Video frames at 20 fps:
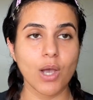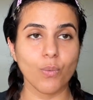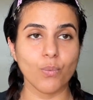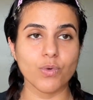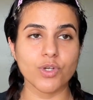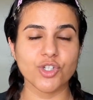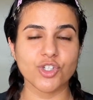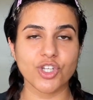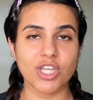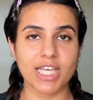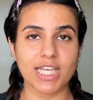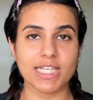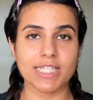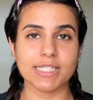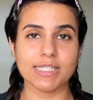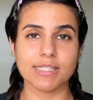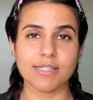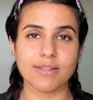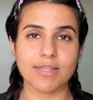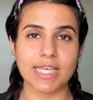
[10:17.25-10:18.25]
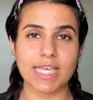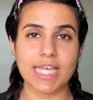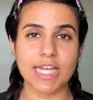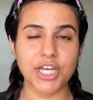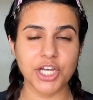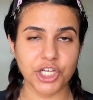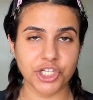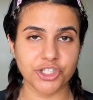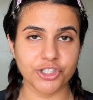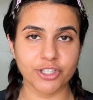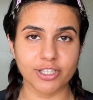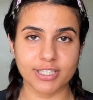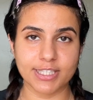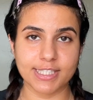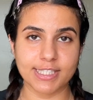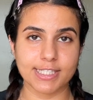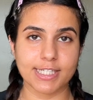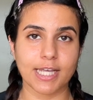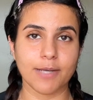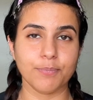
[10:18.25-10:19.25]
which is the initial
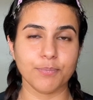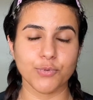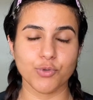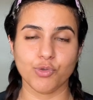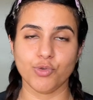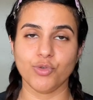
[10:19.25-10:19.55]
step to